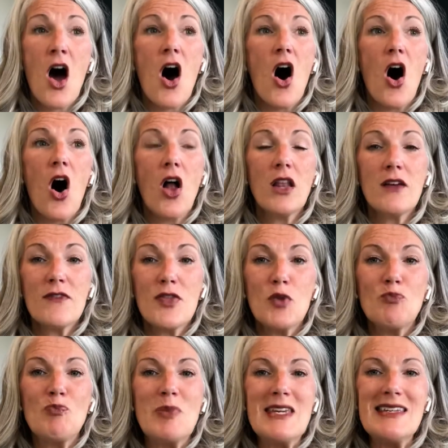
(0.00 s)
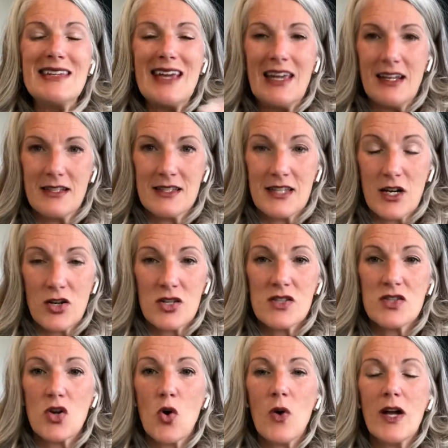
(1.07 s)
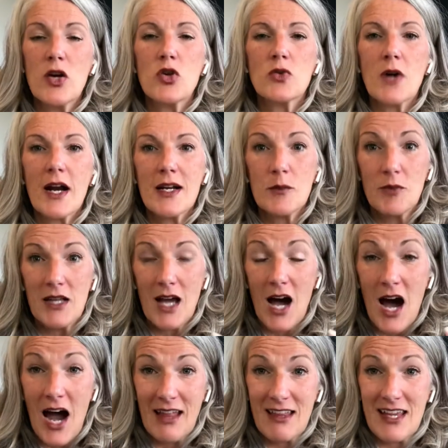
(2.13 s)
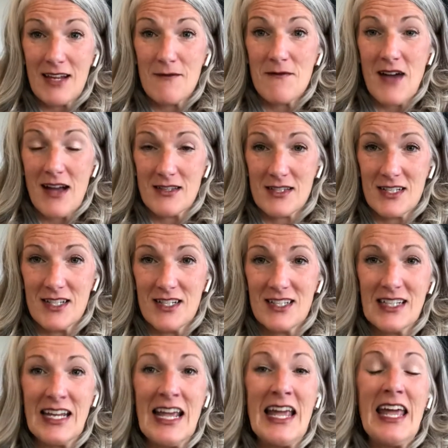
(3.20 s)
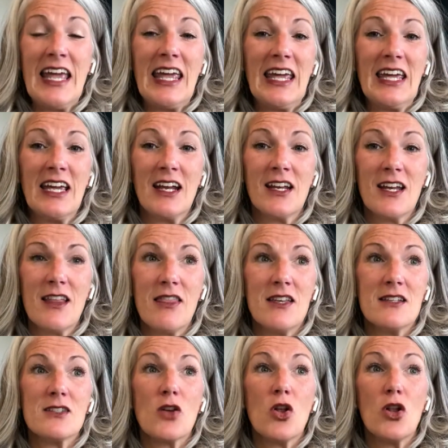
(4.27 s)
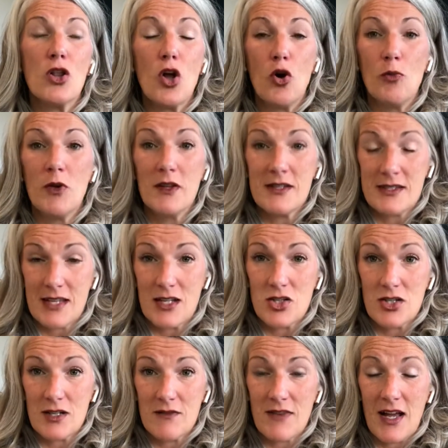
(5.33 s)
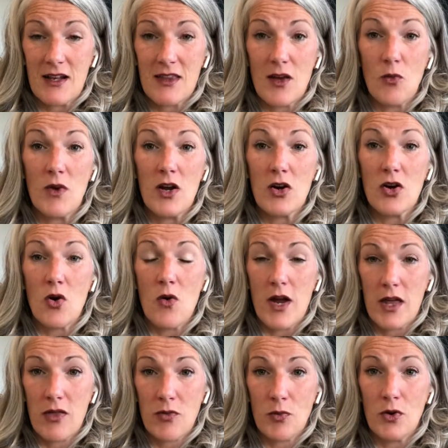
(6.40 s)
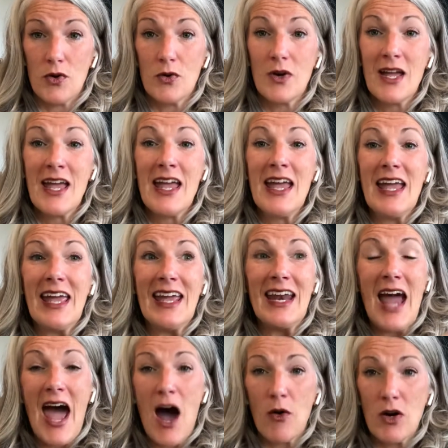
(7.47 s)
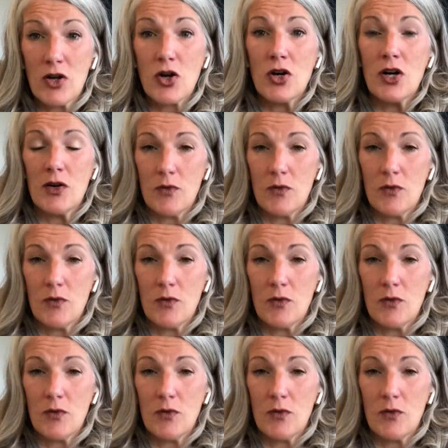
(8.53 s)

all of the beings that are so incredibly highly invested in this global ascension event that we are going through in our current